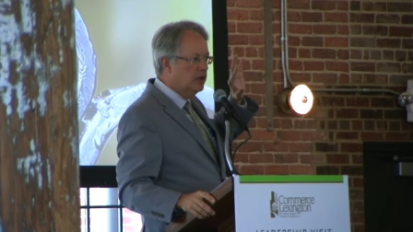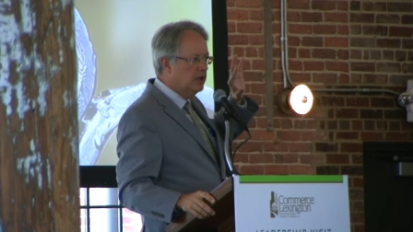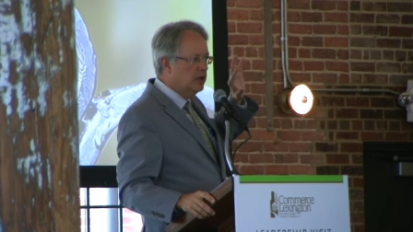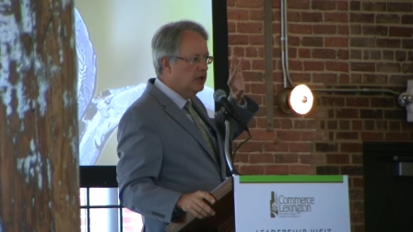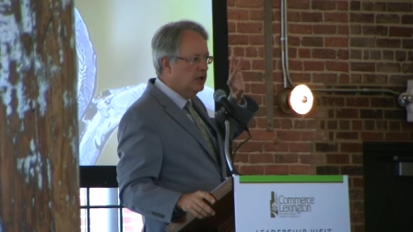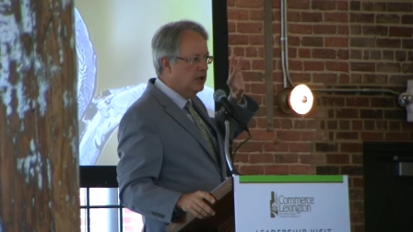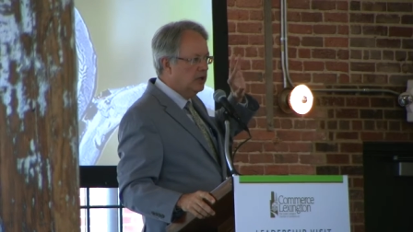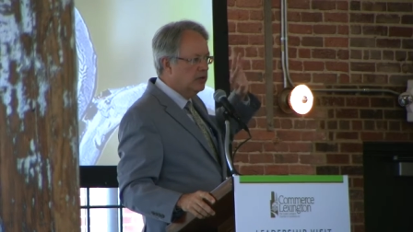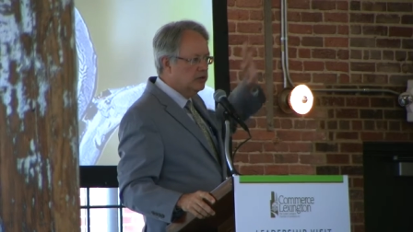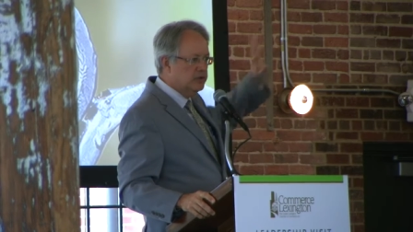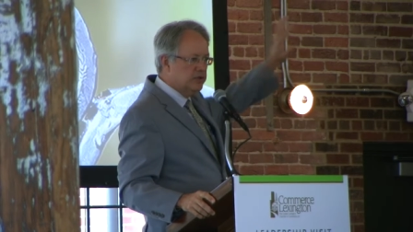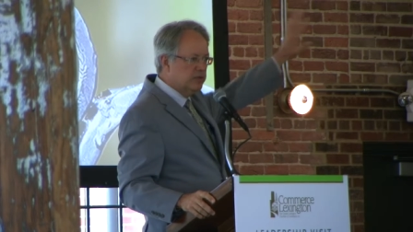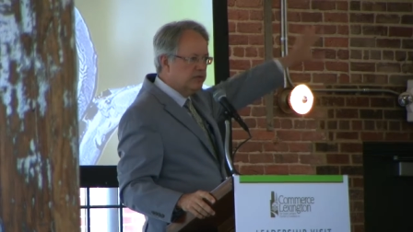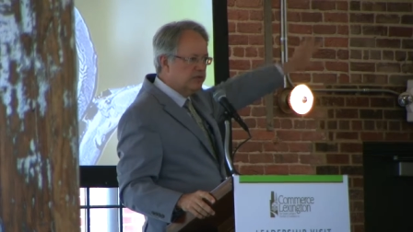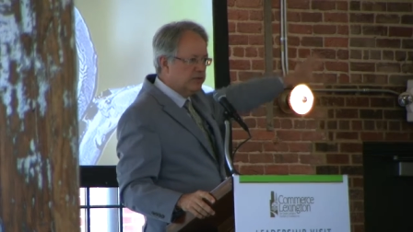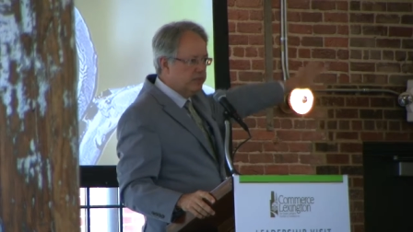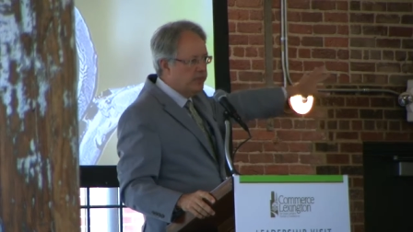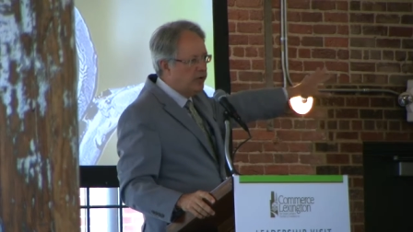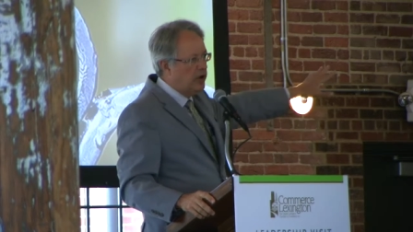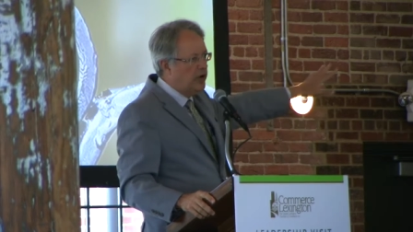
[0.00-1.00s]
some
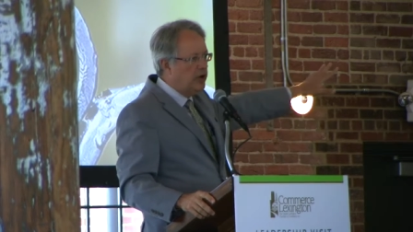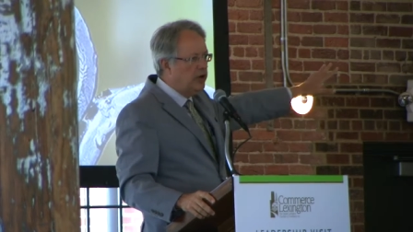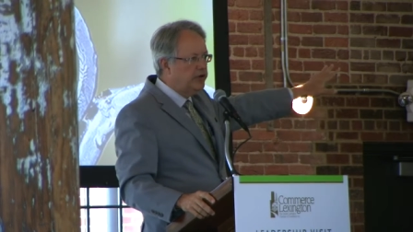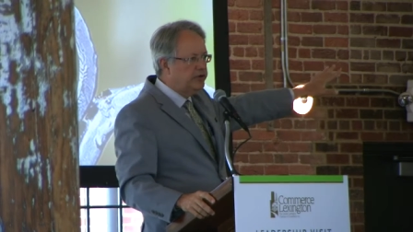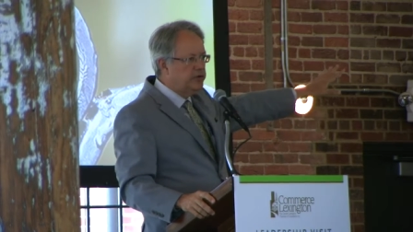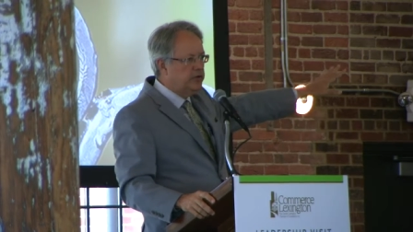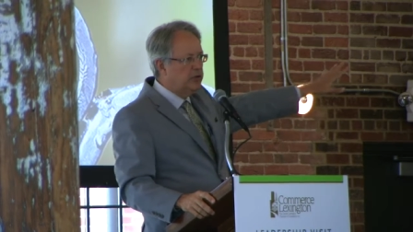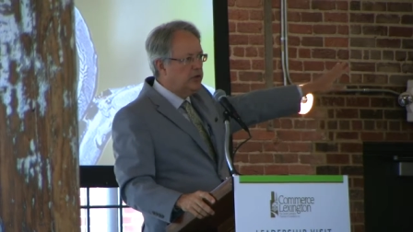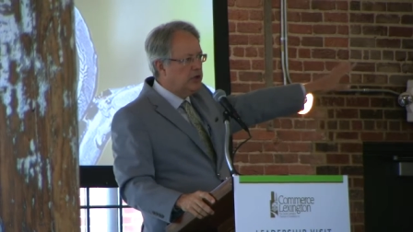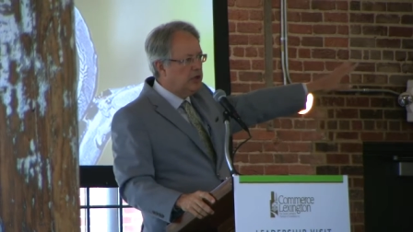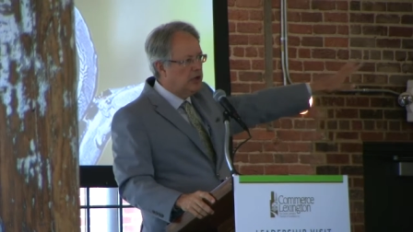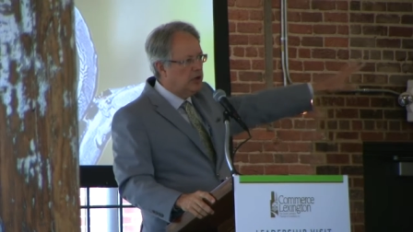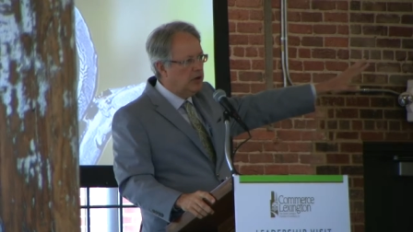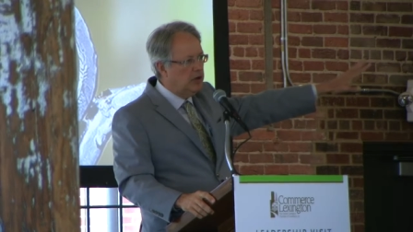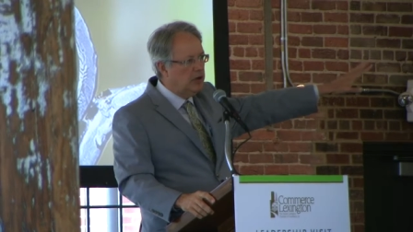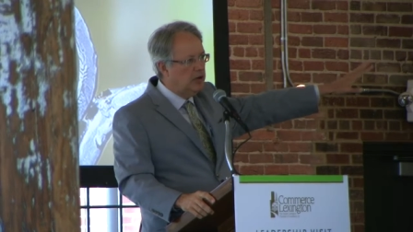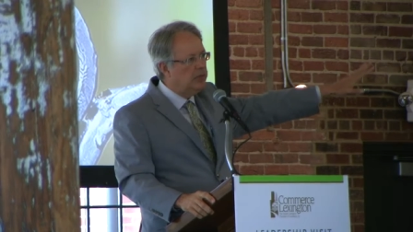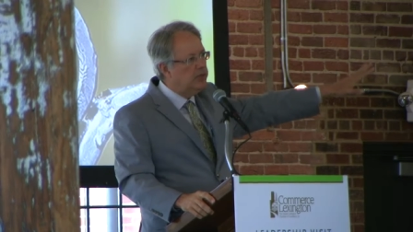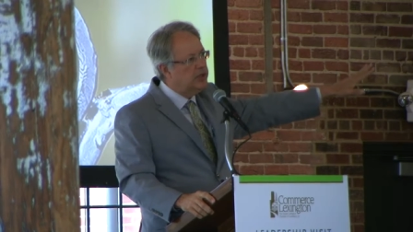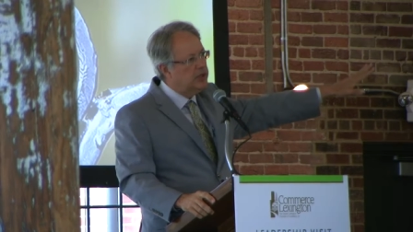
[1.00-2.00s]
sprawl to
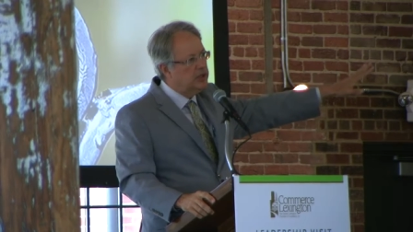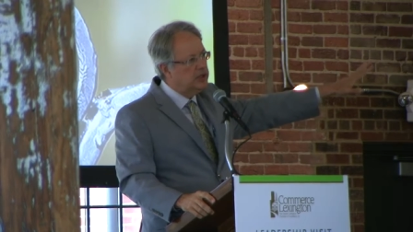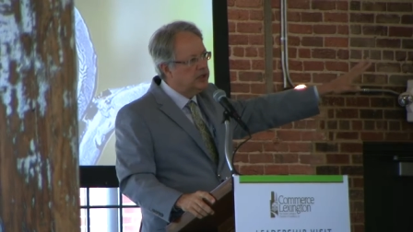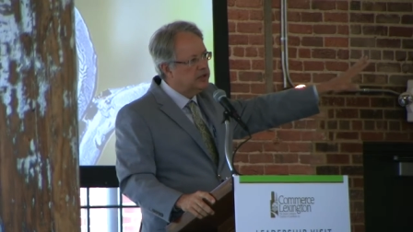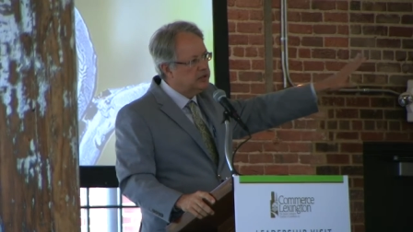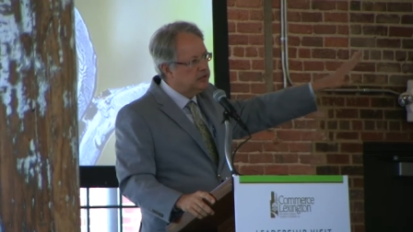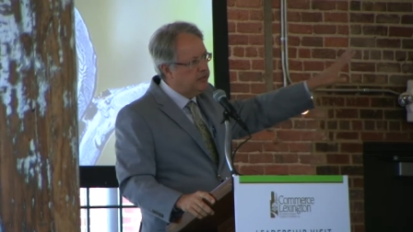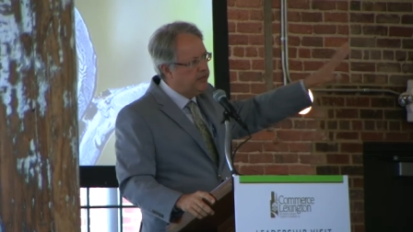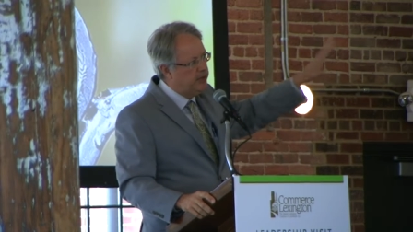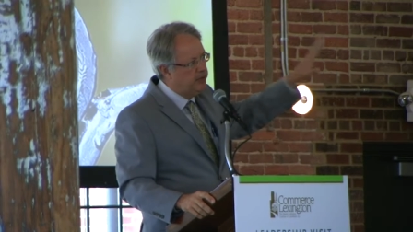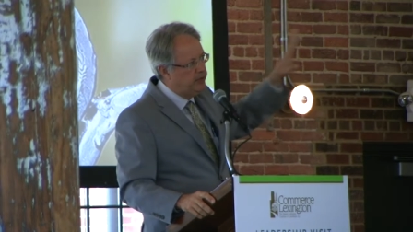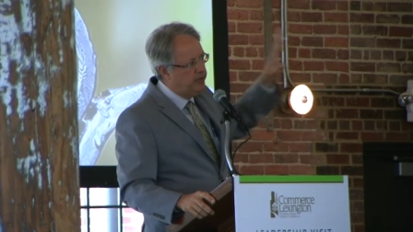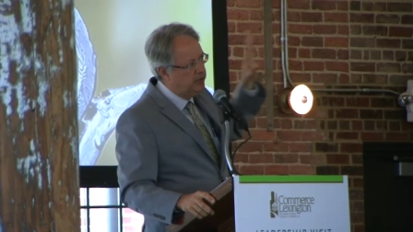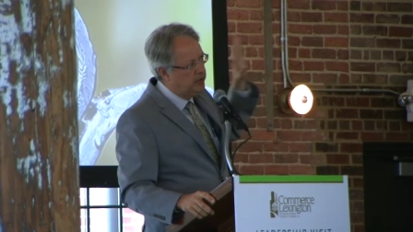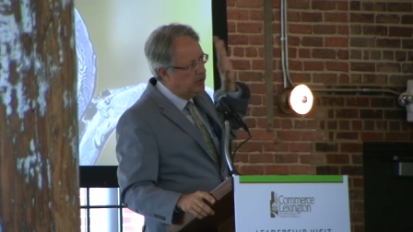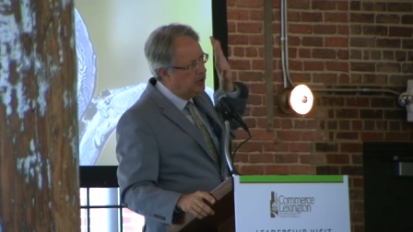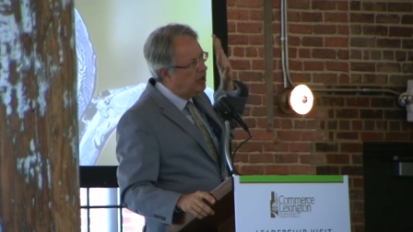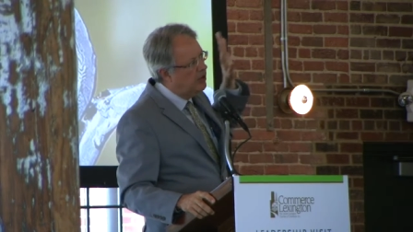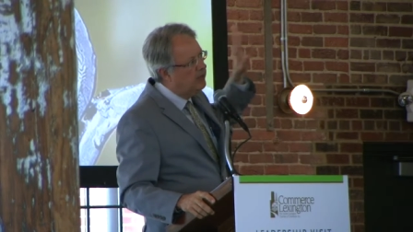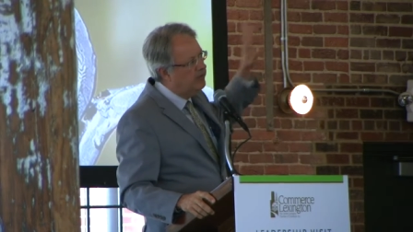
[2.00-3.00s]
occur because people
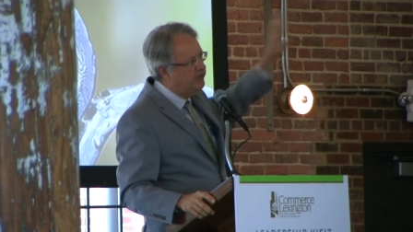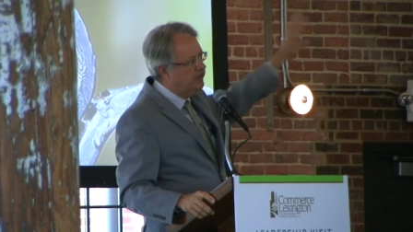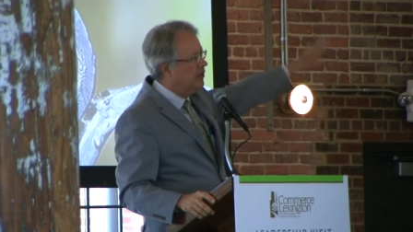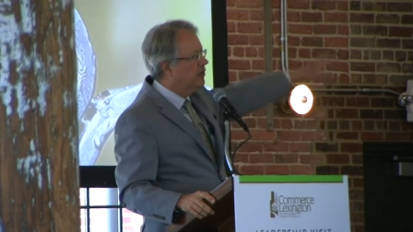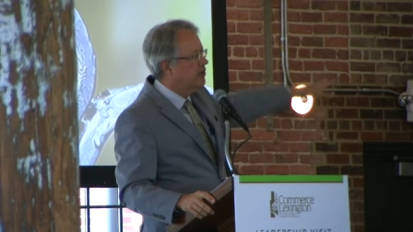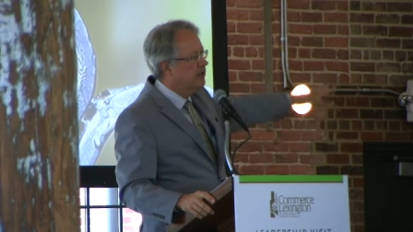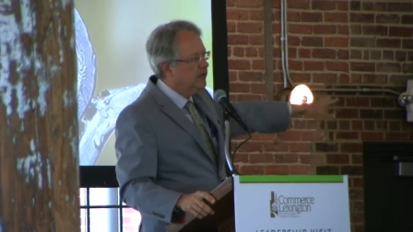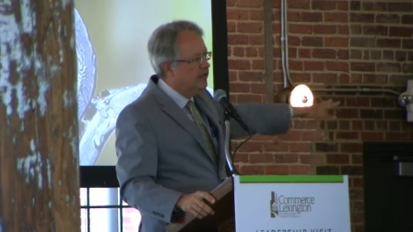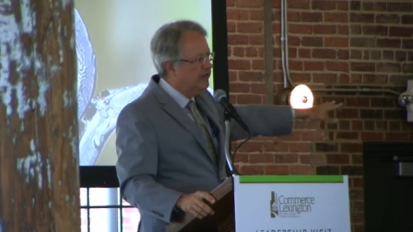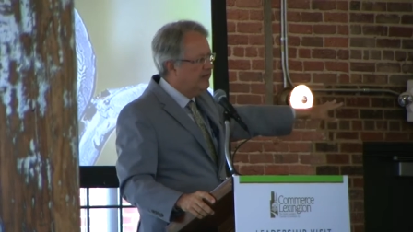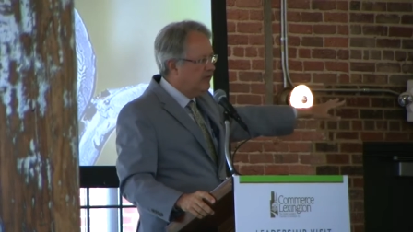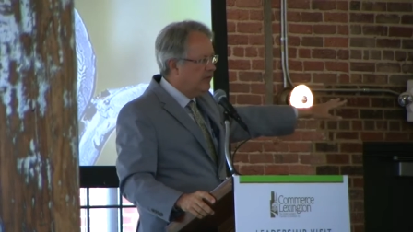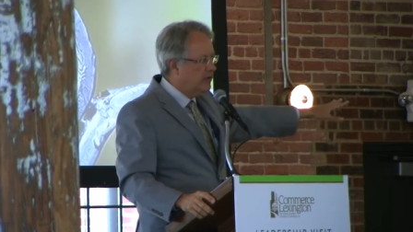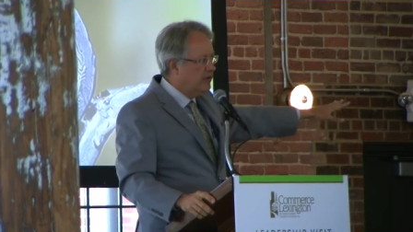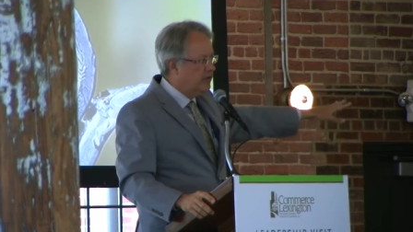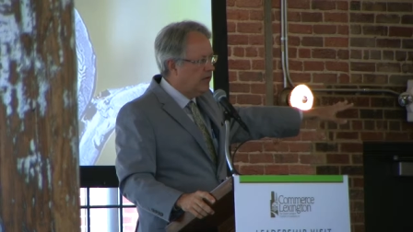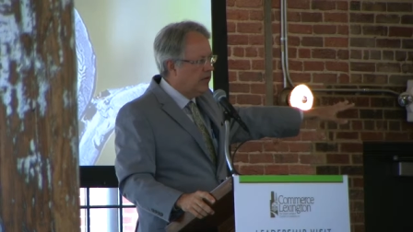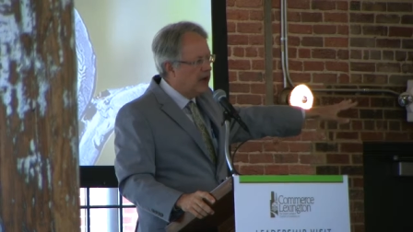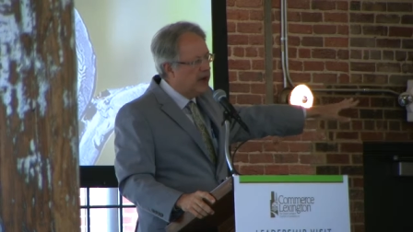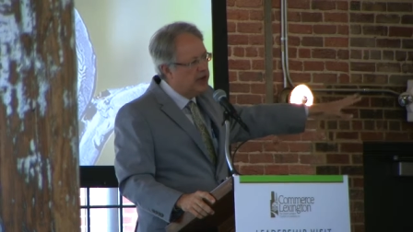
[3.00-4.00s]
go further and
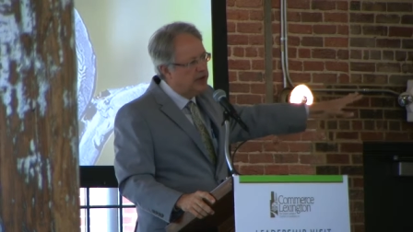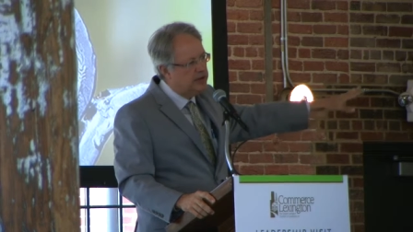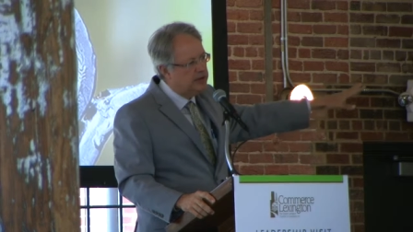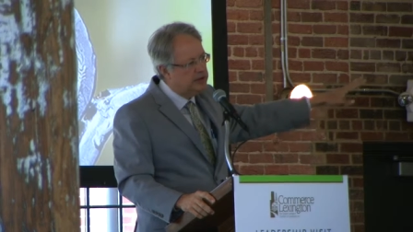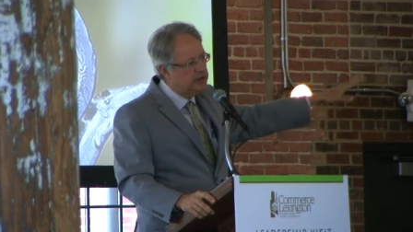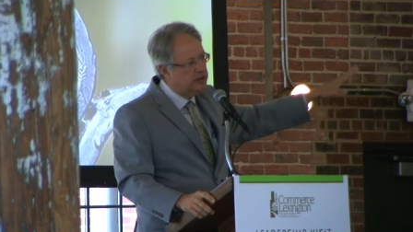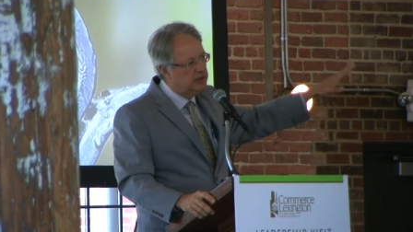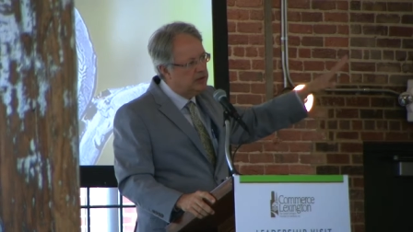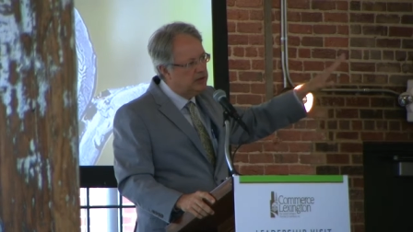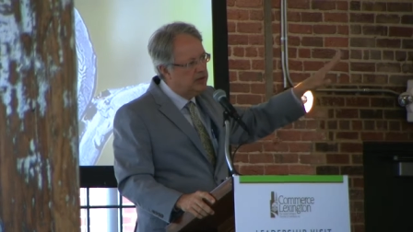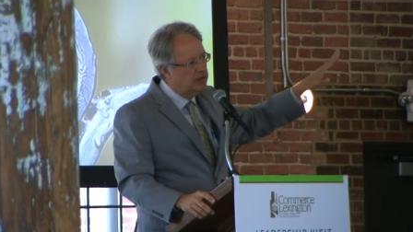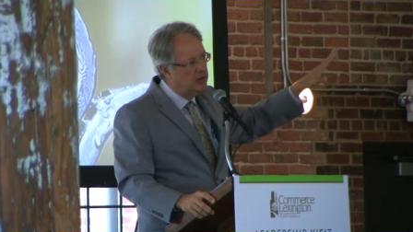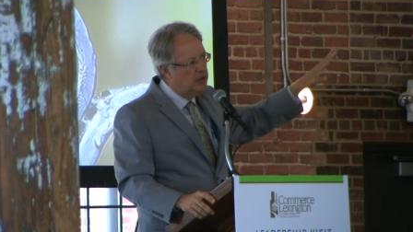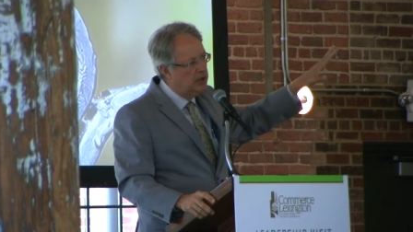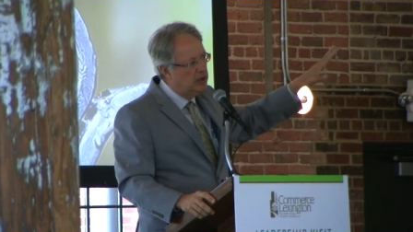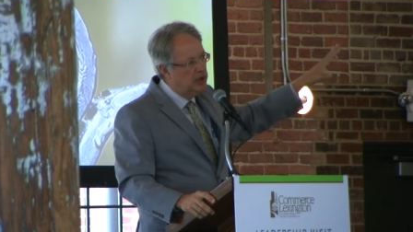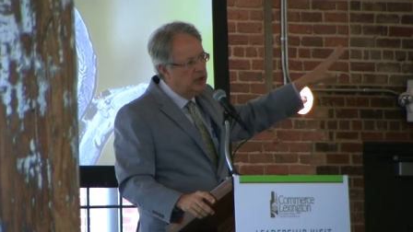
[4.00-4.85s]
further out to